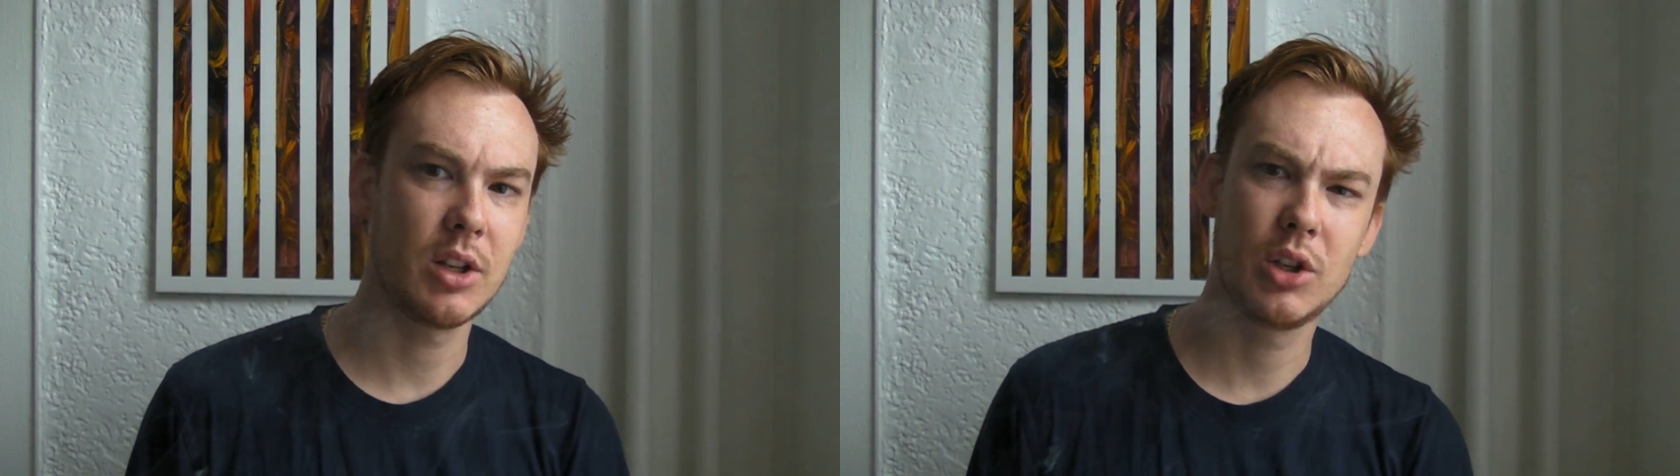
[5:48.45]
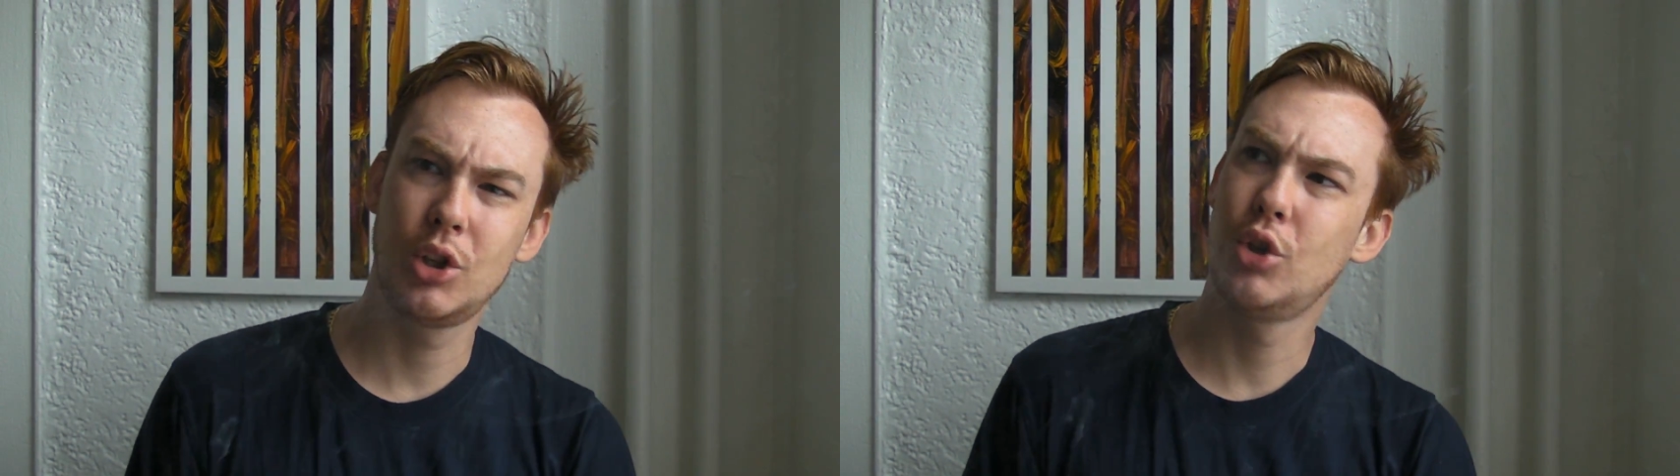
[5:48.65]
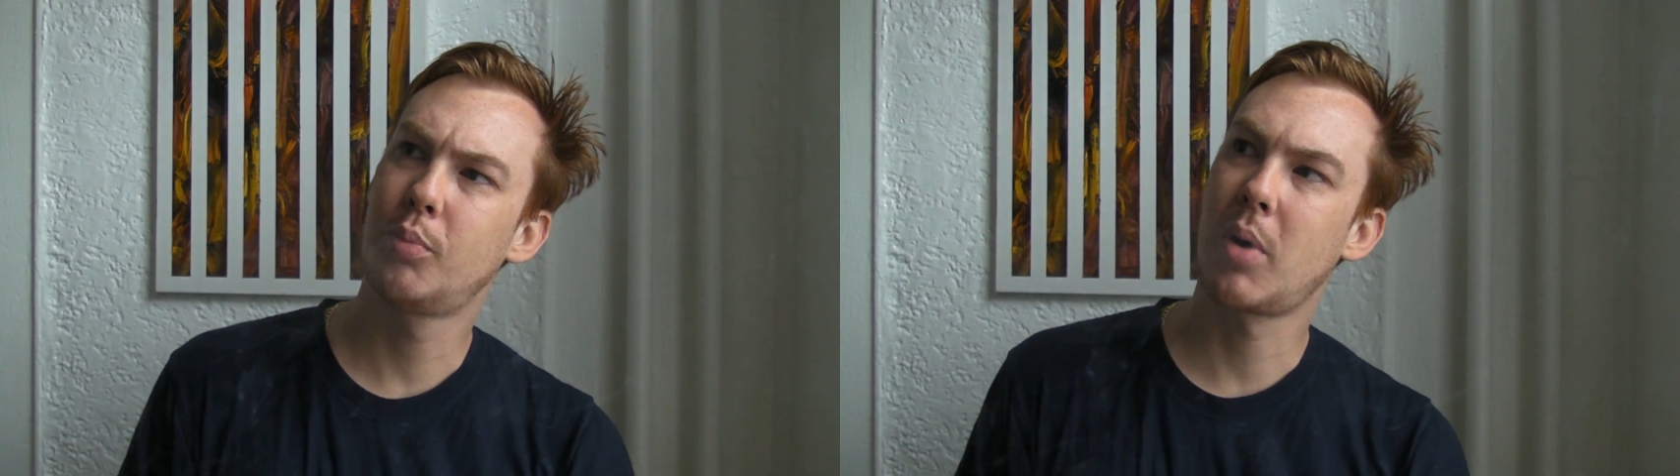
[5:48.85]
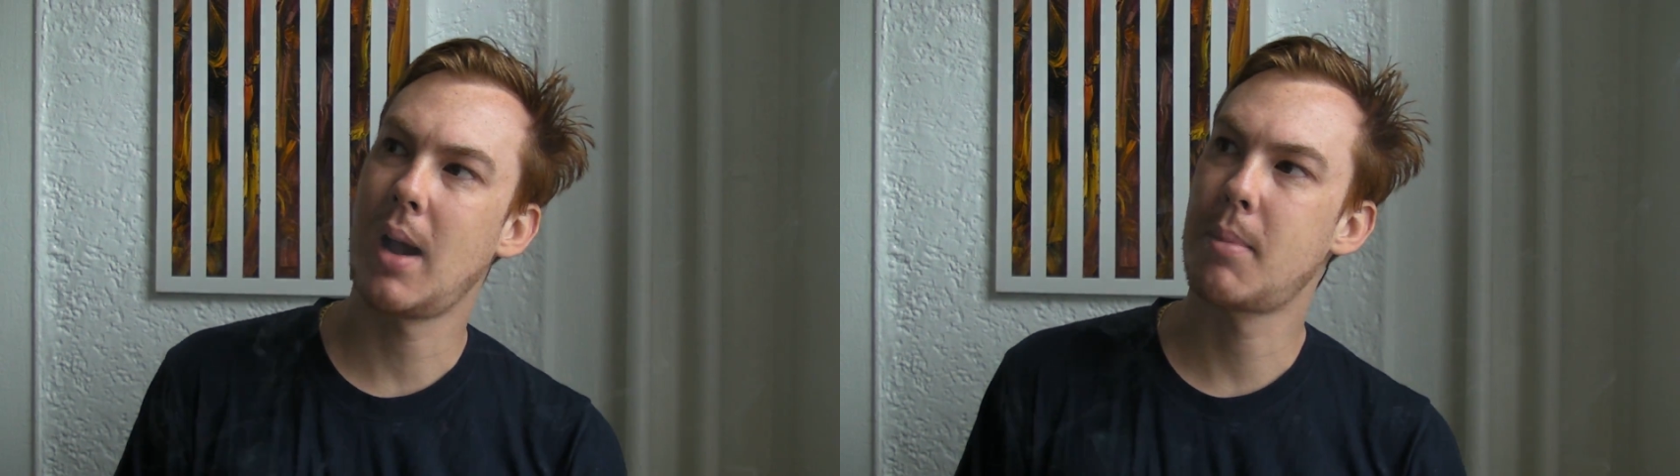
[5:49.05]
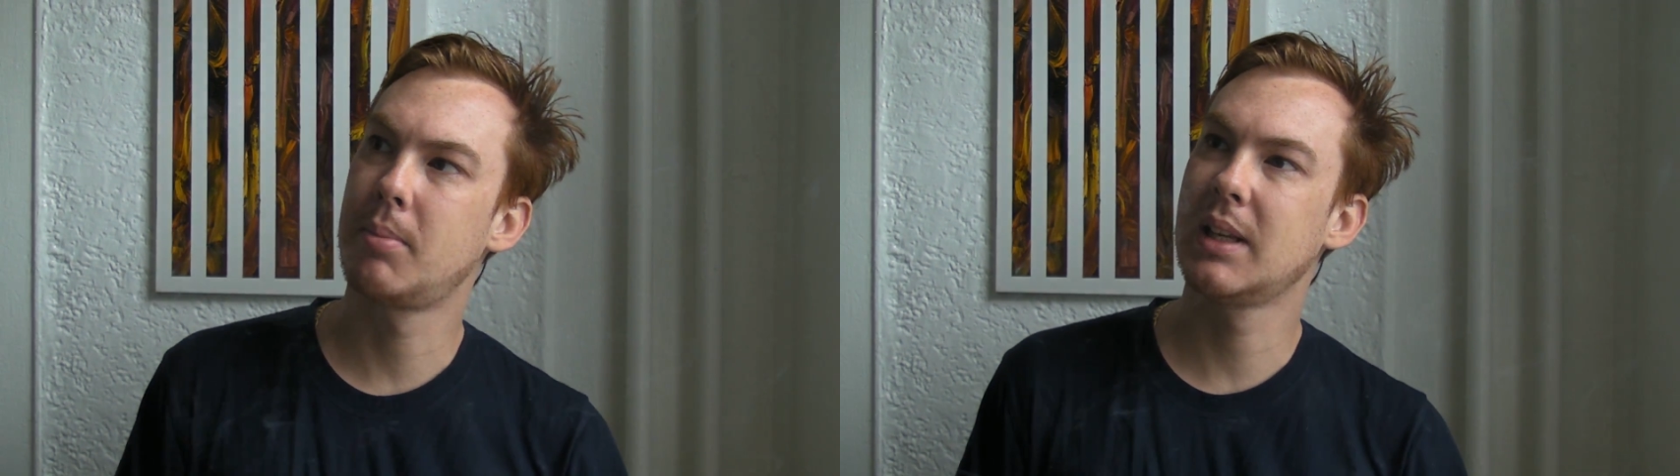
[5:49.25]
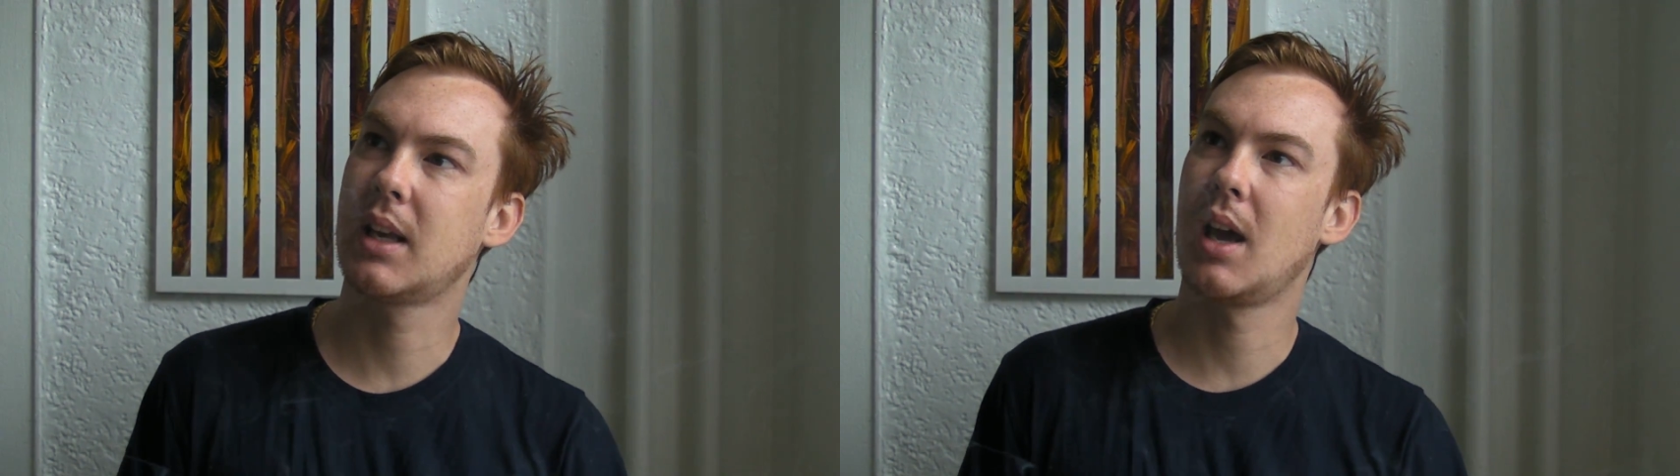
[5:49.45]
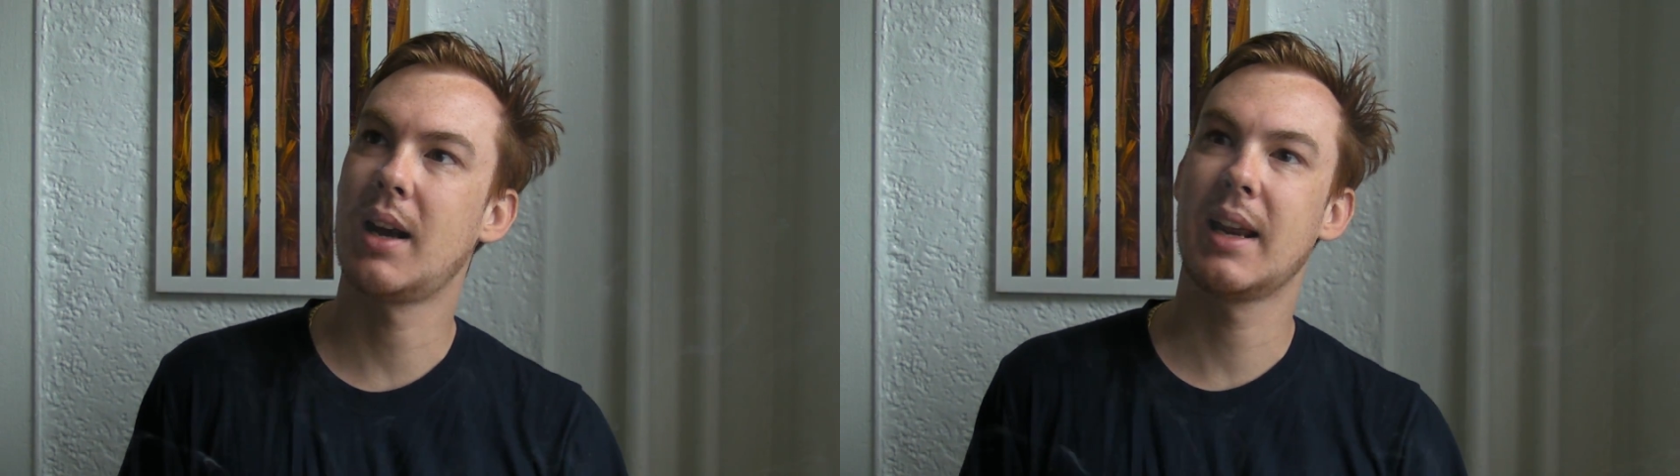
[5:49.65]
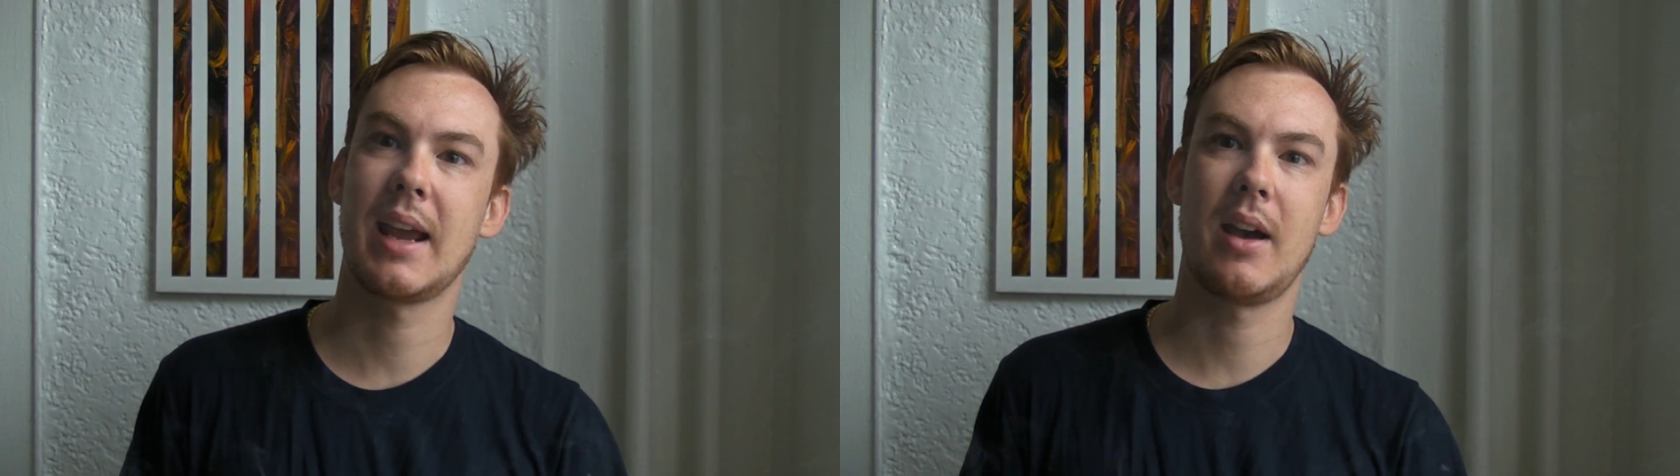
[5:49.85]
you're probably cutting